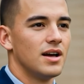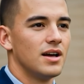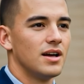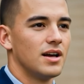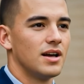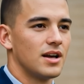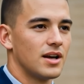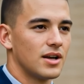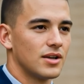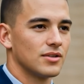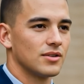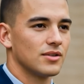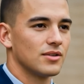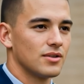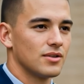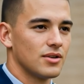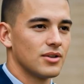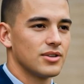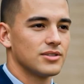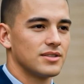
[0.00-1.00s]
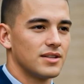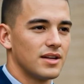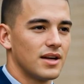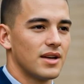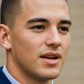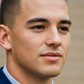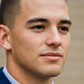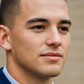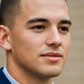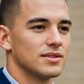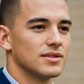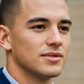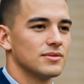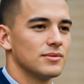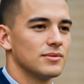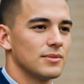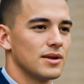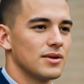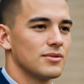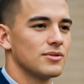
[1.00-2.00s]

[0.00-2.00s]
Perhaps he had misheard something,